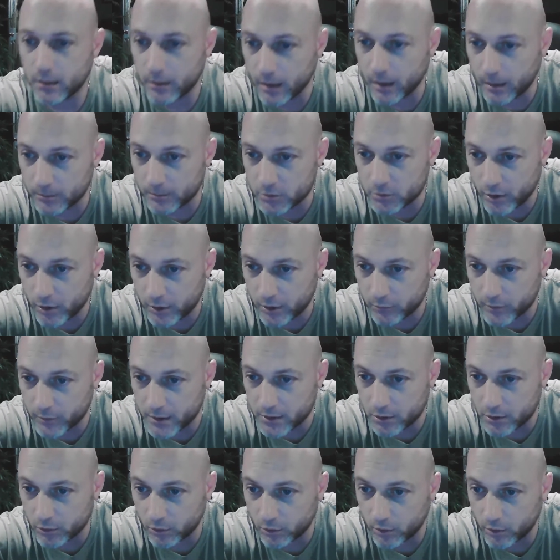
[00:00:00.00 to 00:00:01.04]
I'm trying to read
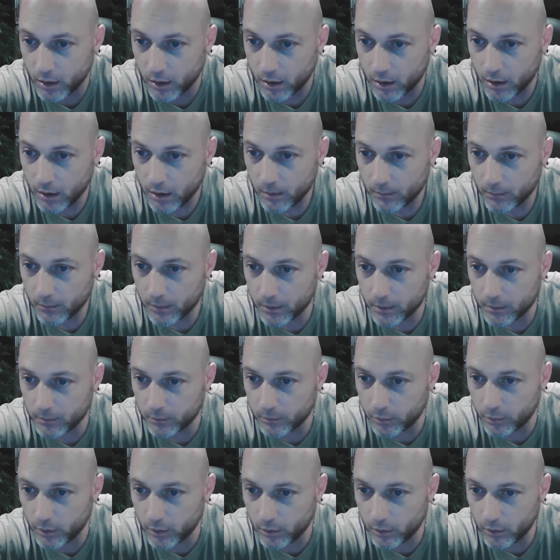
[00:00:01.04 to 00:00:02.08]
too, but
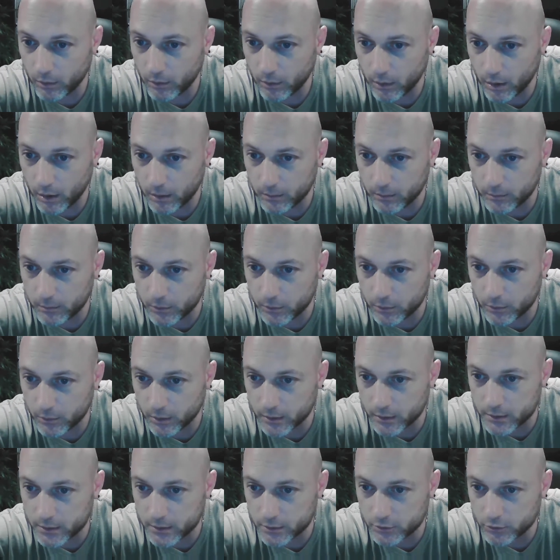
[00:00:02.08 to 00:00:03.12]
bro, I'm
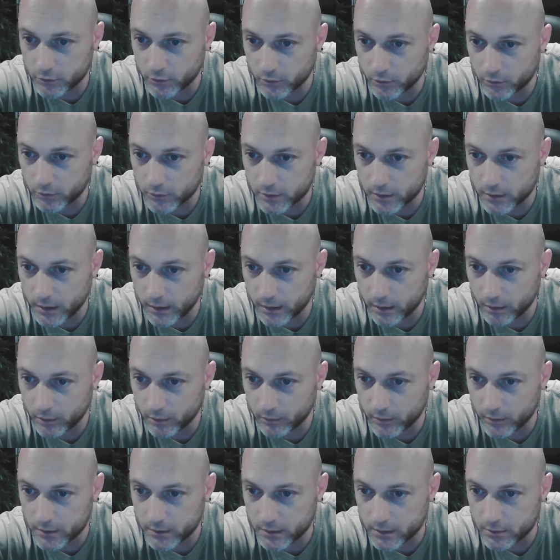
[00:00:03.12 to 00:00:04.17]
utilizing drones now
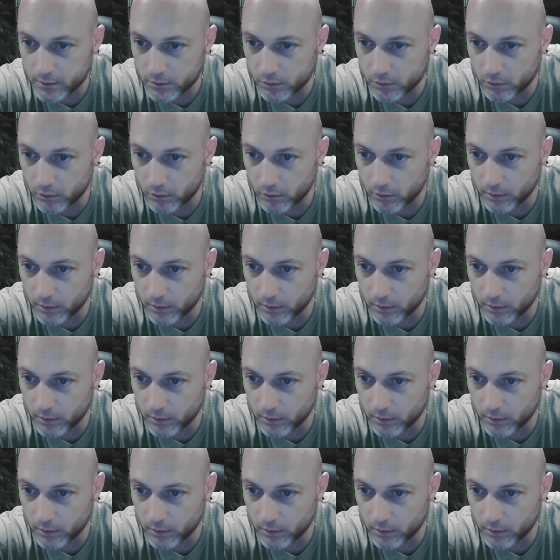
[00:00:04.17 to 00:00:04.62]
as a tool.